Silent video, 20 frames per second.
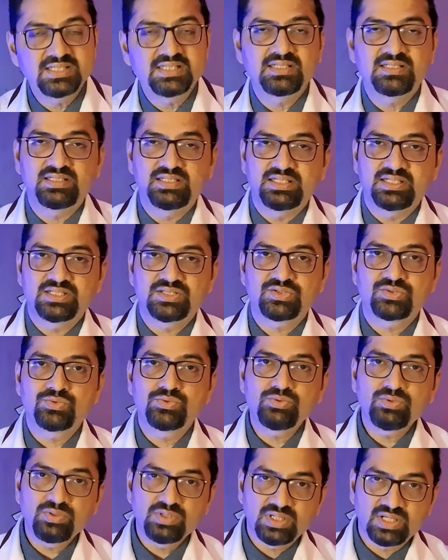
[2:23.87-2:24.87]
then leads
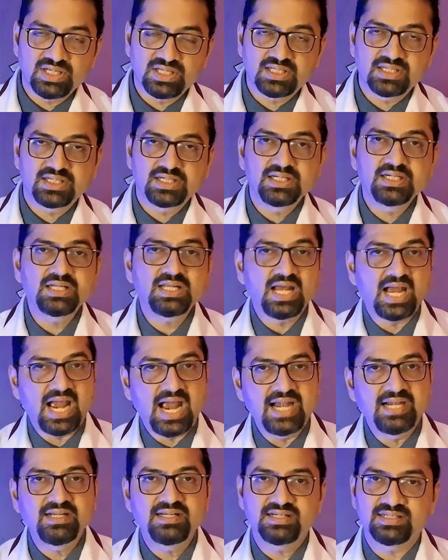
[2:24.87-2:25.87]
to recurrent
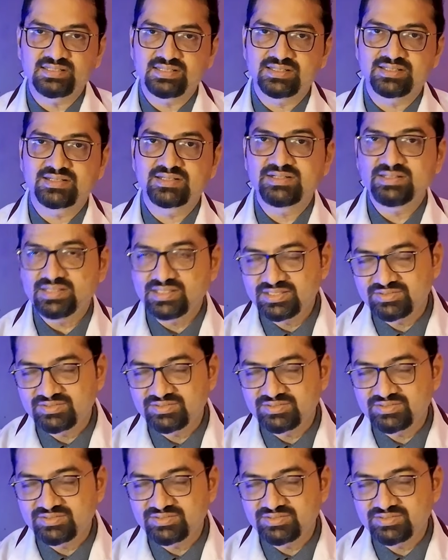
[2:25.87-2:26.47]
and resistant